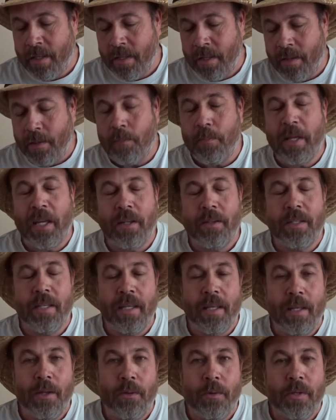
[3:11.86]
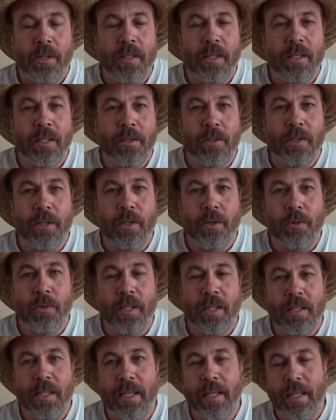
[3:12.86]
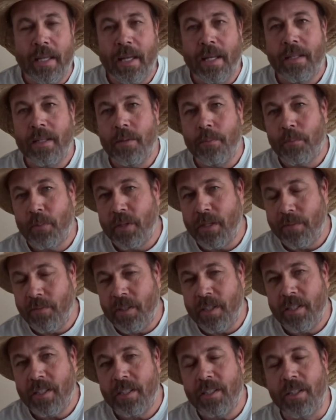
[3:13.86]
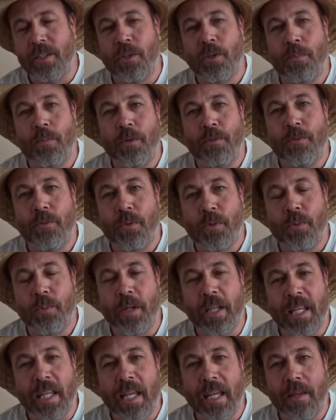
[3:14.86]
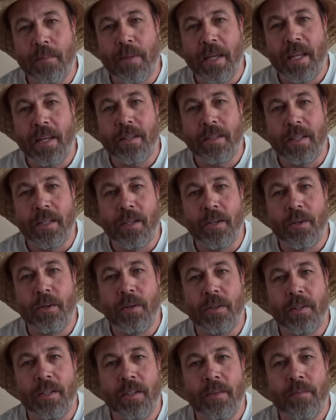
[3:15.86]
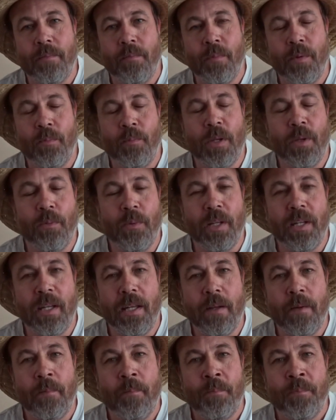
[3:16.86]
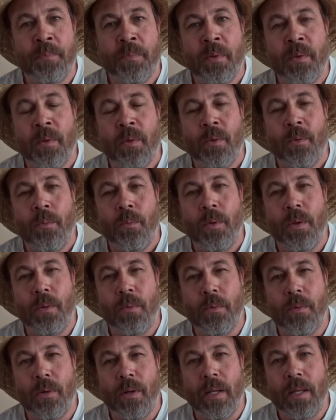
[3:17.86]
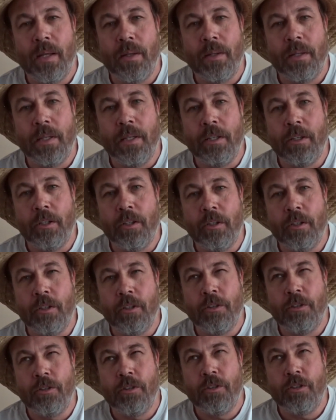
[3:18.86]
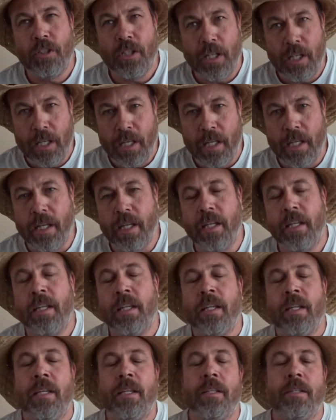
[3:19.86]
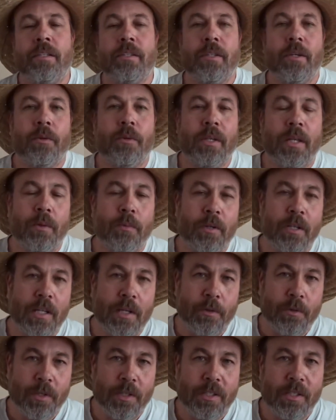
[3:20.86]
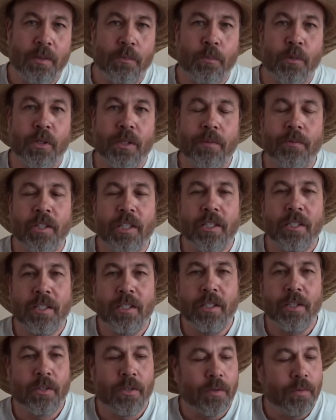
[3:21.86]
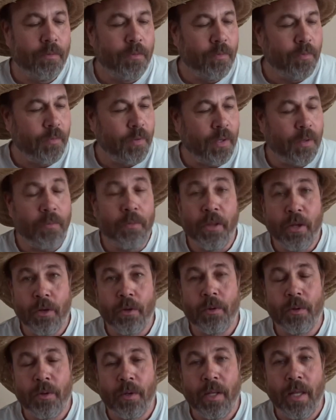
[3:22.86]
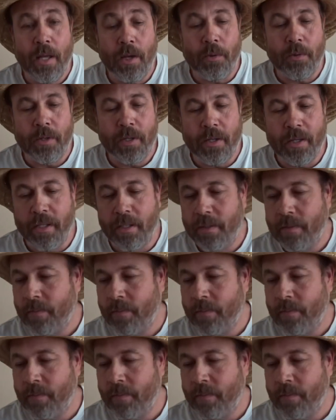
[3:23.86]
about the elk that that they got the previous year before we came out there. And when we went out, we were out in July, so they were telling us the previous year of their elk hunt.